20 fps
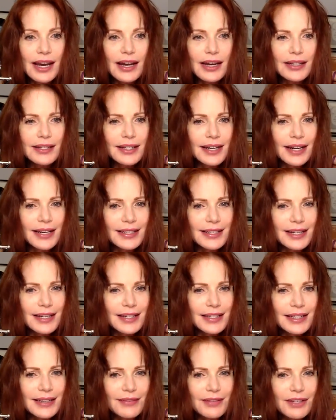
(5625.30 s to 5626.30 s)
Did I say
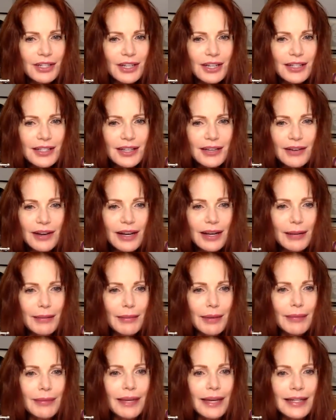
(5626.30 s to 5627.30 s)
Stephen Chess already?
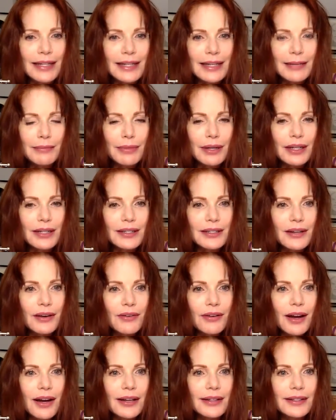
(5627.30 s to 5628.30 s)
Maybe I did, but he's so
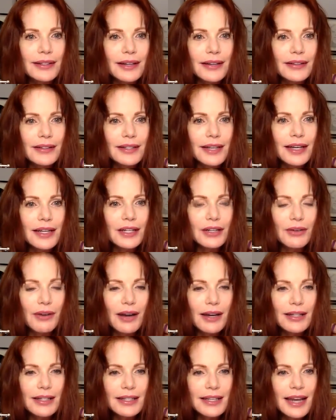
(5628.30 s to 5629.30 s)
nice, I'll say it
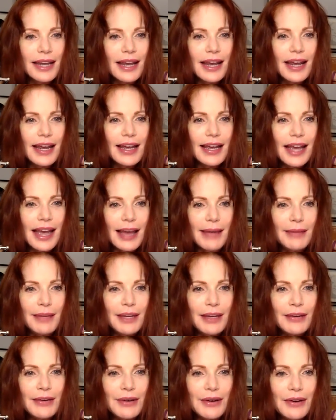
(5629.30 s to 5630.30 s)
twice.
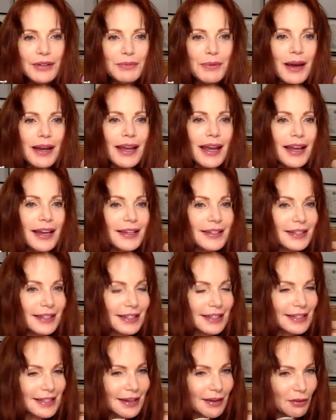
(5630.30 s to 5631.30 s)
Cammy, who goes by
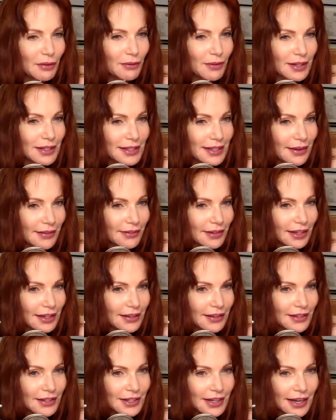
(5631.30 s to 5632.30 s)
Aisling717
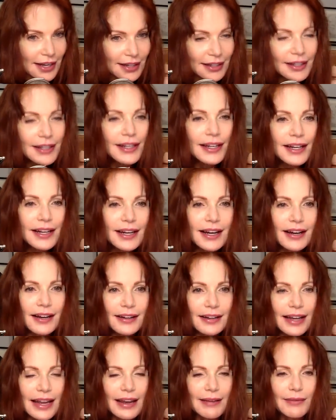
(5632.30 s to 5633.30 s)
in the channel.
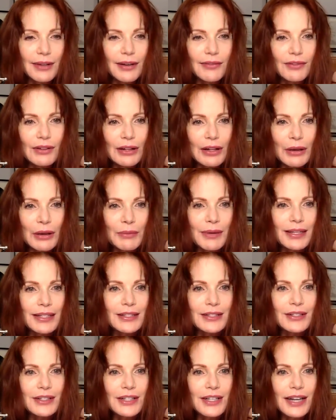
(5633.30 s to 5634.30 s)
Cammy of the
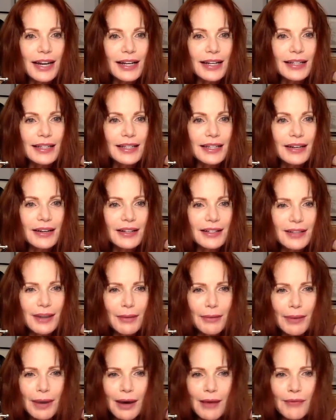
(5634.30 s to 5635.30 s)
Glowbusters channel is here. I
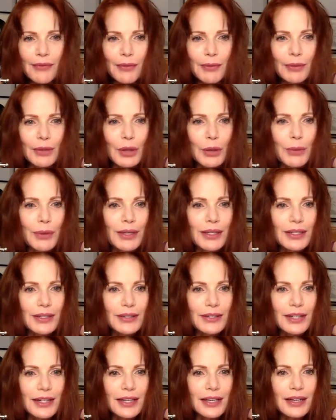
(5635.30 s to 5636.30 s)
saw Bob from
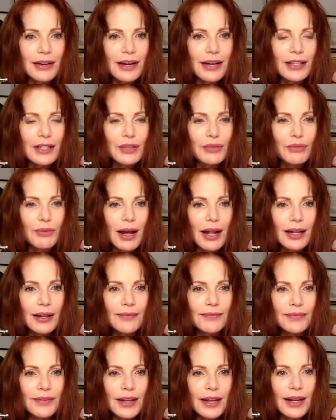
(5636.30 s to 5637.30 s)
Glowbusters in here as
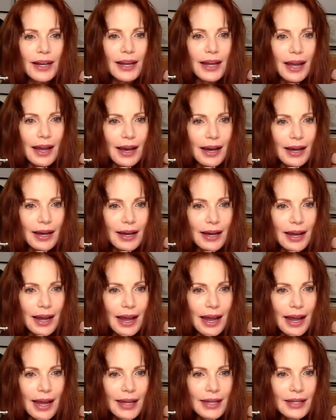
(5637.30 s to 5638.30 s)
well.
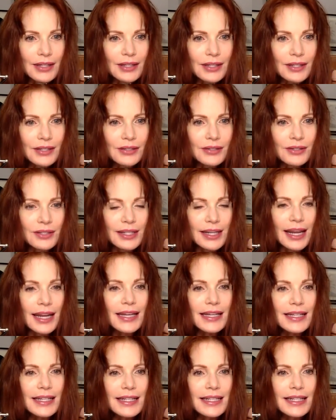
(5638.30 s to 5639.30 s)

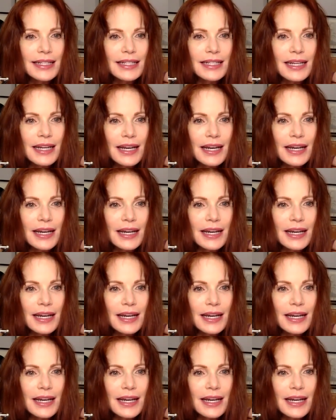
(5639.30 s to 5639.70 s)
Andres